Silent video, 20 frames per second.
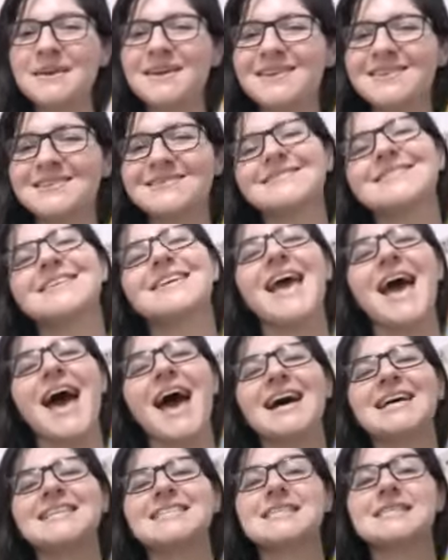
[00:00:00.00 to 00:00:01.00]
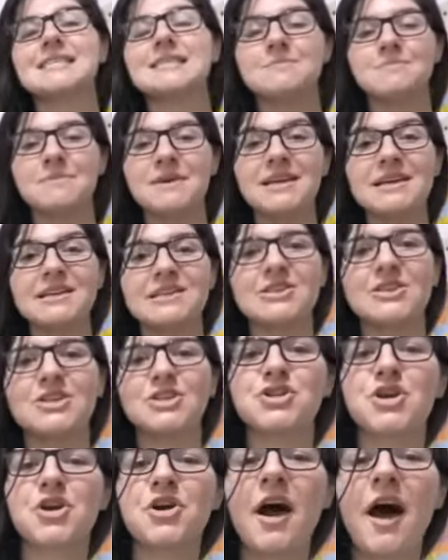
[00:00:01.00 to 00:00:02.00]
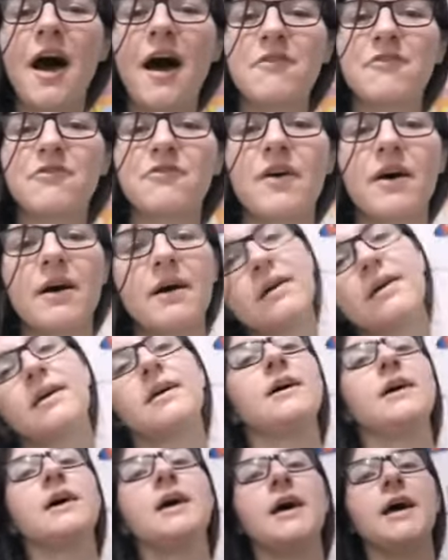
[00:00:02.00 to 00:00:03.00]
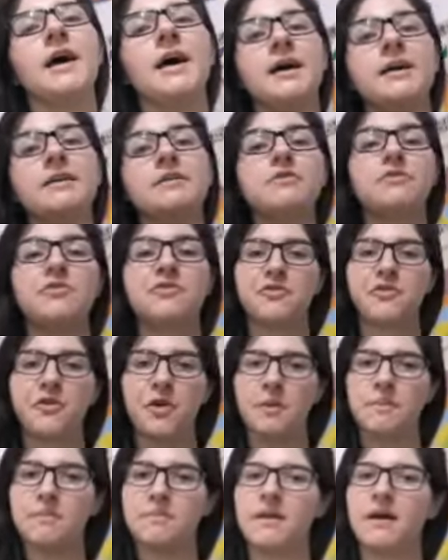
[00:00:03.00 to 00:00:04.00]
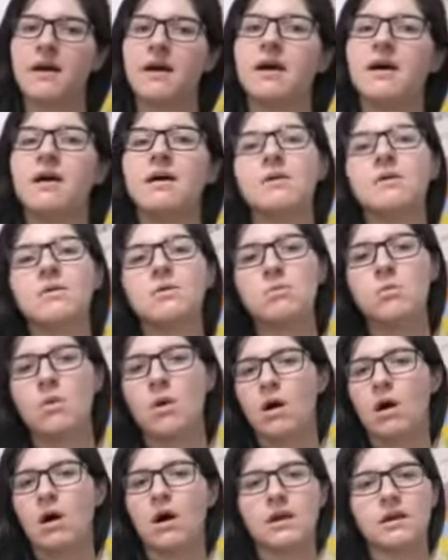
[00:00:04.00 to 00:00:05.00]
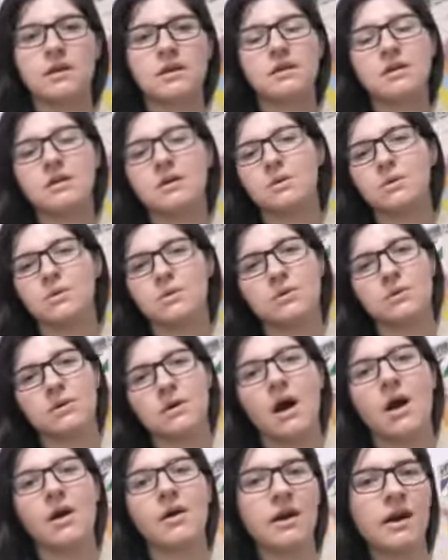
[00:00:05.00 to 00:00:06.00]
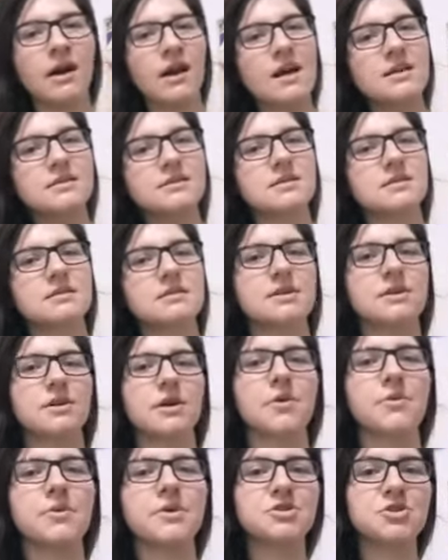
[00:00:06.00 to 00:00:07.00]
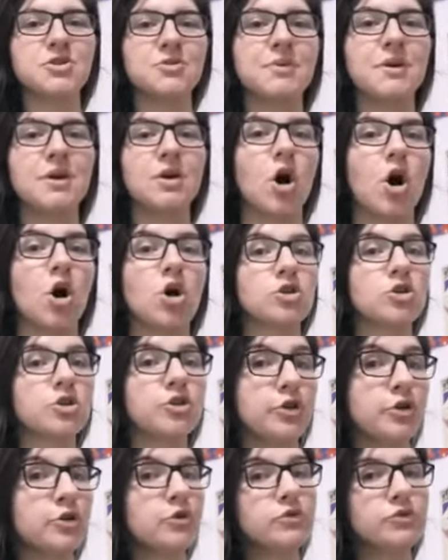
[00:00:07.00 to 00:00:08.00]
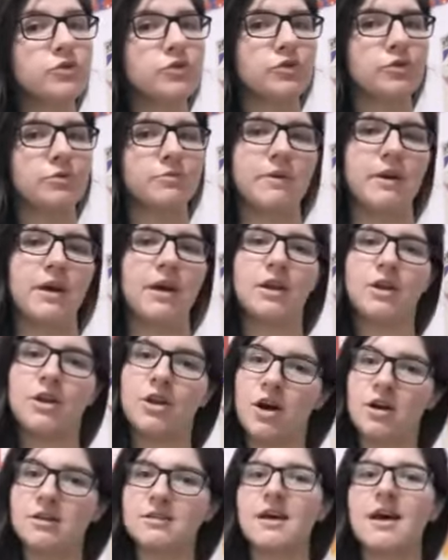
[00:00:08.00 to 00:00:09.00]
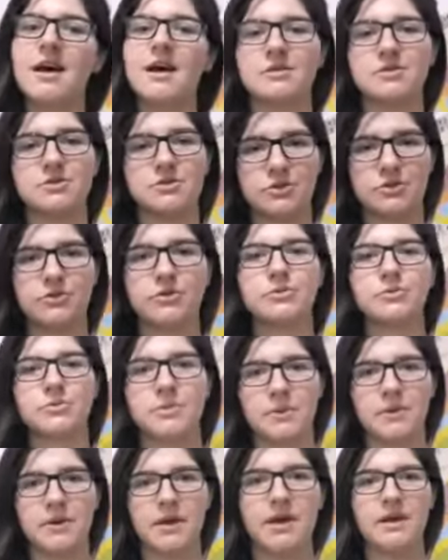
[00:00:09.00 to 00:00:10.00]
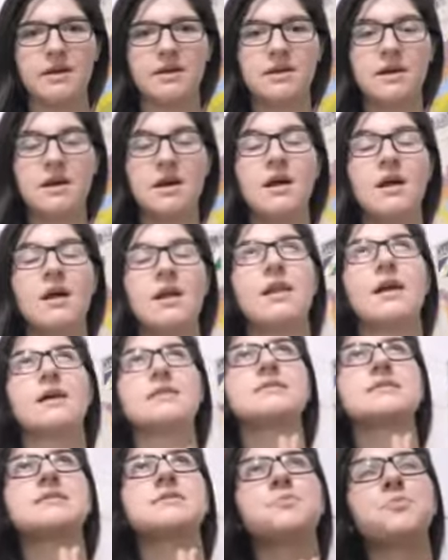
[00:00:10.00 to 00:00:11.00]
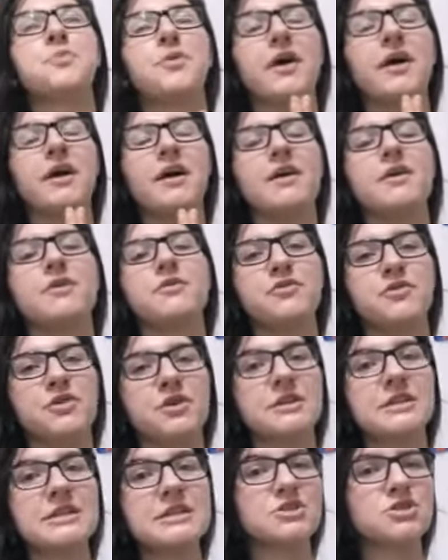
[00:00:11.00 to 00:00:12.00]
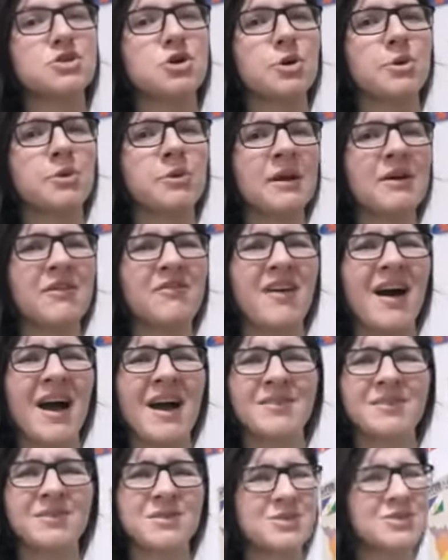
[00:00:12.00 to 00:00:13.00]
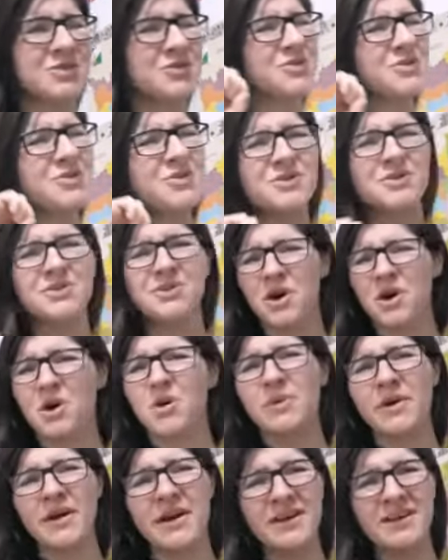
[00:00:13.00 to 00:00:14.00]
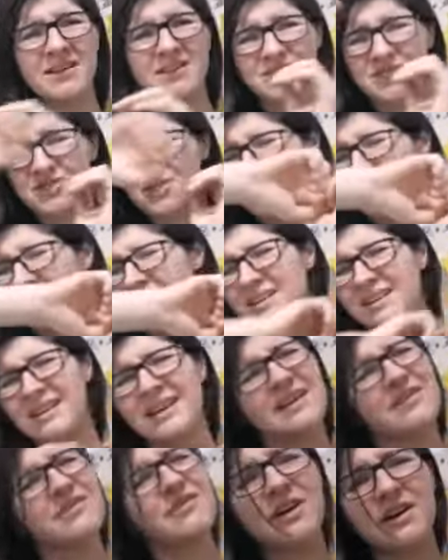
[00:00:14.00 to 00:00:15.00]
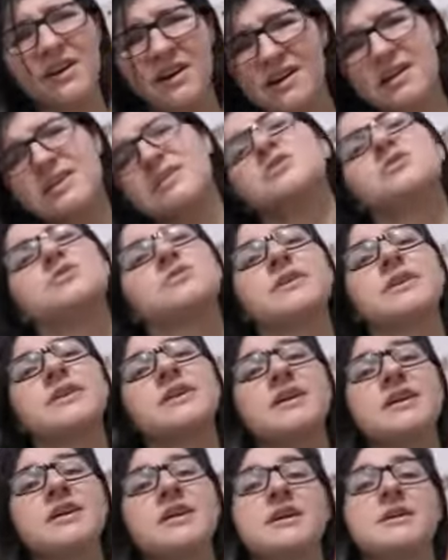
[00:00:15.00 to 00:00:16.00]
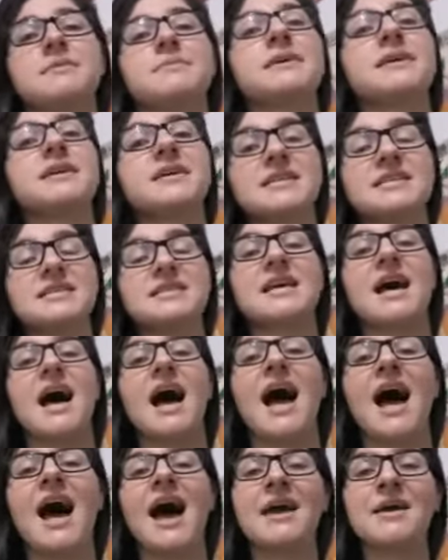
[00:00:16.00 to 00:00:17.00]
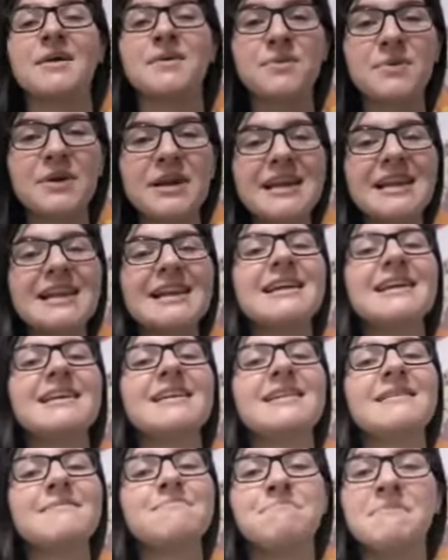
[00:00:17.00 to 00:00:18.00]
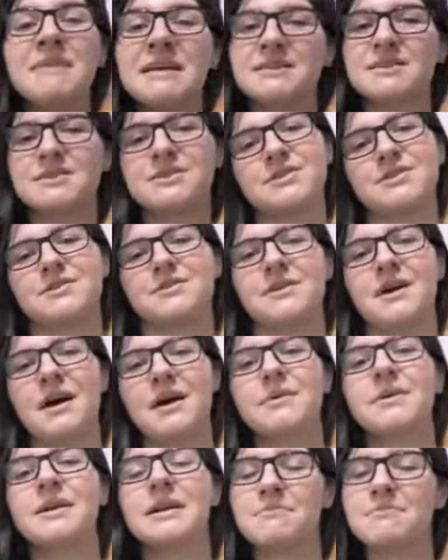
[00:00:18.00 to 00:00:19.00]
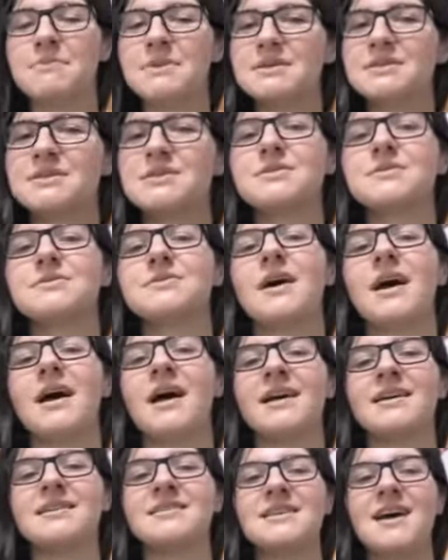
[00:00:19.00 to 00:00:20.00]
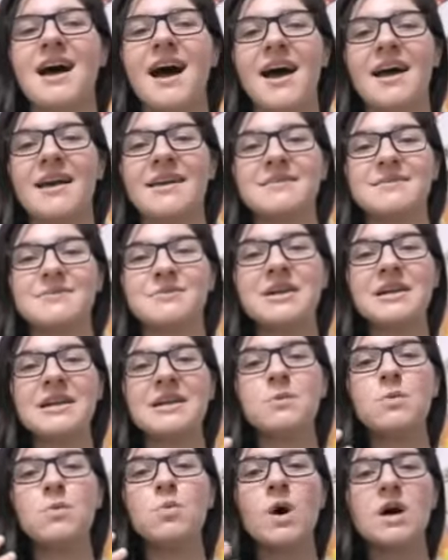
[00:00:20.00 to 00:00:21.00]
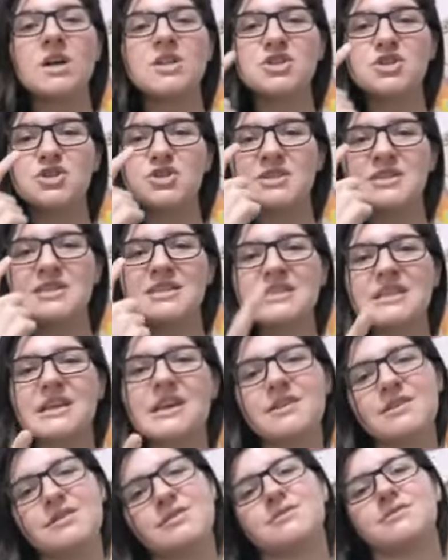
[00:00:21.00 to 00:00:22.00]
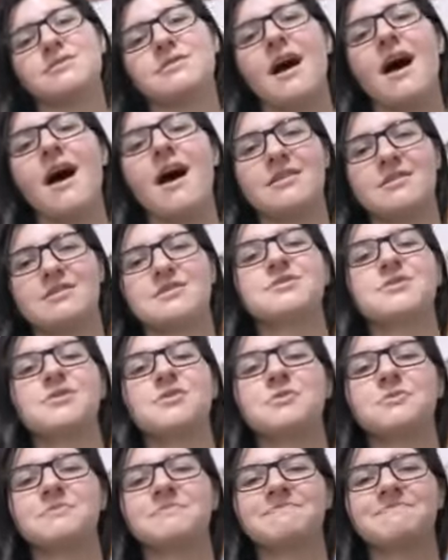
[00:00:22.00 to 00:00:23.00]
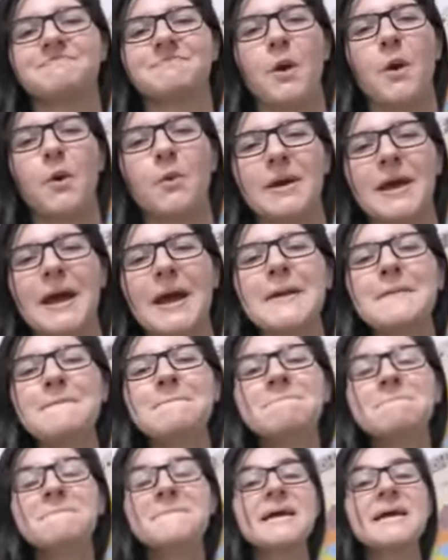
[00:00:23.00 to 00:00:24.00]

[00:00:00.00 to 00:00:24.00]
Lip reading: me? Yes, it's me, teacher Rafa. And from now on, our classes are going to be on YouTube and not at school, okay? Let's pray for this coronavirus to go away, to leave our country, because I really miss you. I really miss you, and I really want to see you at school, okay?